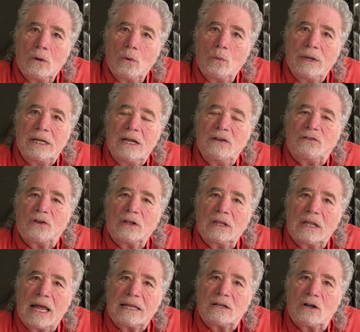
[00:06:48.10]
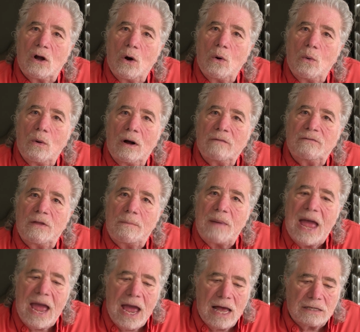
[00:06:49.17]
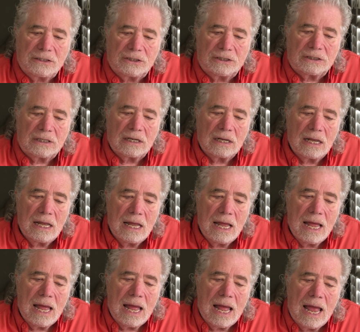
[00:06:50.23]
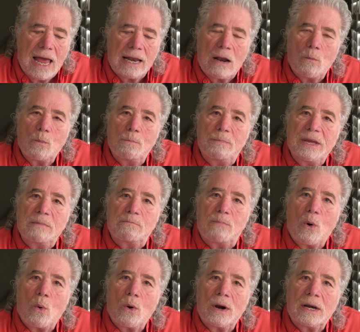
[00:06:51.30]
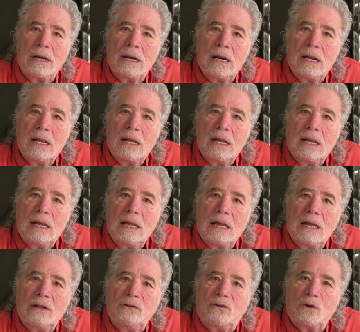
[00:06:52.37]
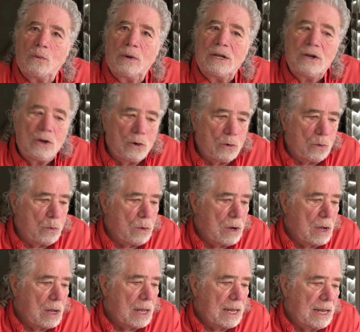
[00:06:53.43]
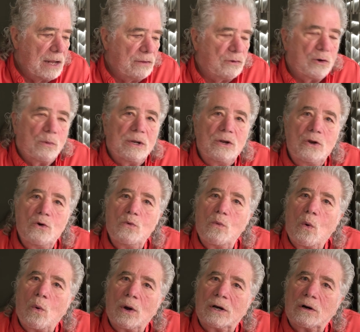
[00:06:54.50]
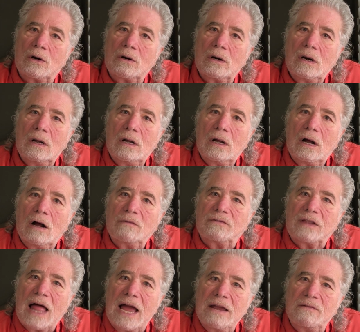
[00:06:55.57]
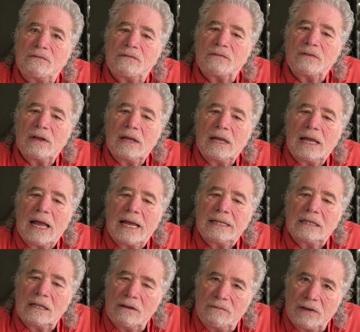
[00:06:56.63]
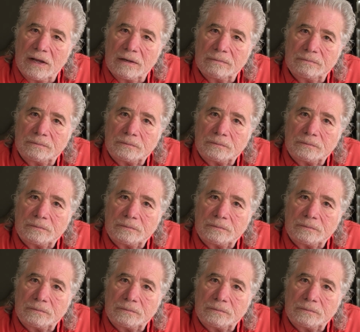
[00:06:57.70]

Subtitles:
We need to let go of the past and be born into a new order of life and living.